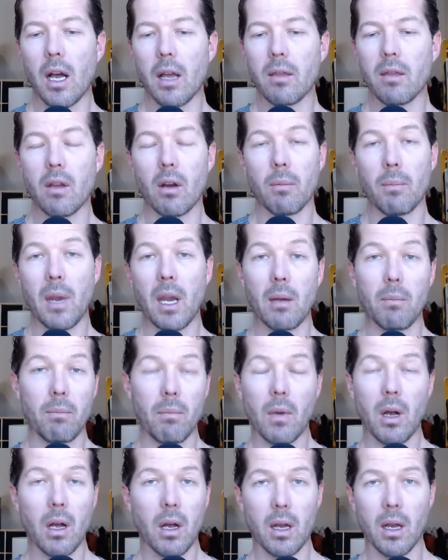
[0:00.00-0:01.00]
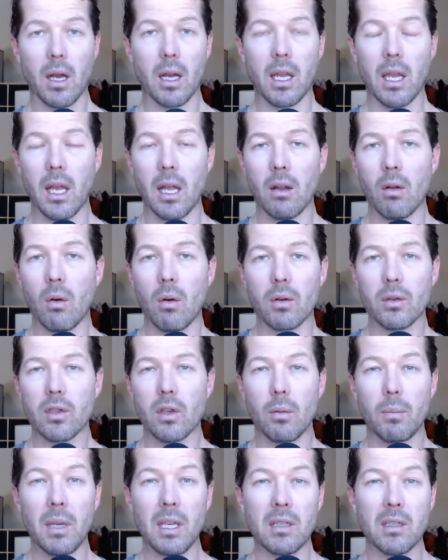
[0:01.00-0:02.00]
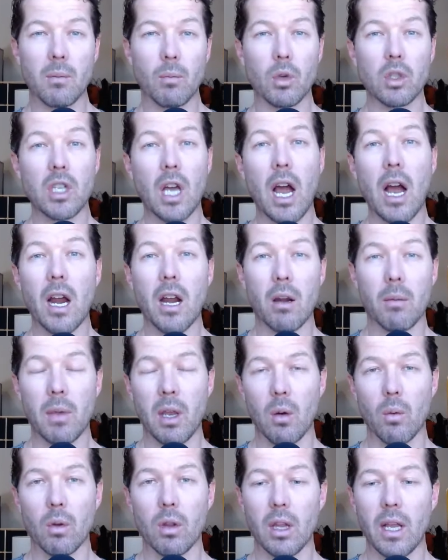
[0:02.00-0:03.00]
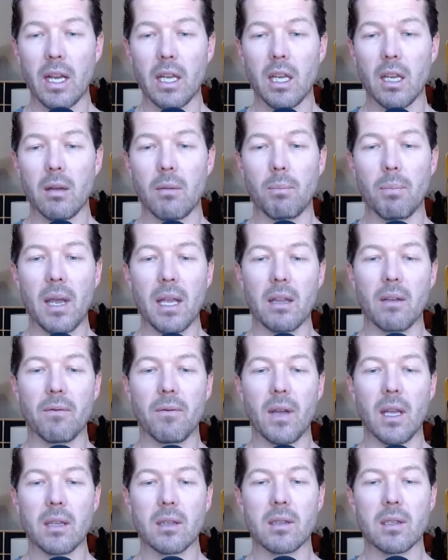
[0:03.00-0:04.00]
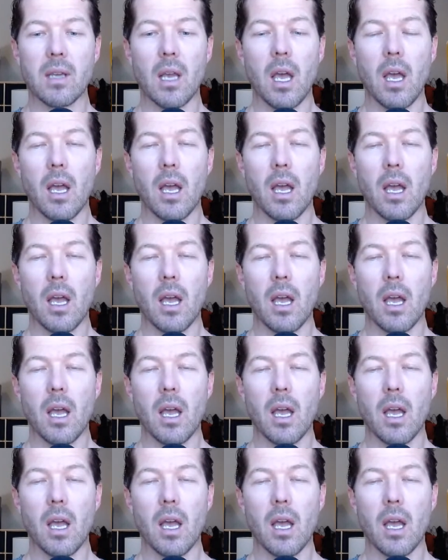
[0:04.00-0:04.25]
There may again, also be some retirement related benefits,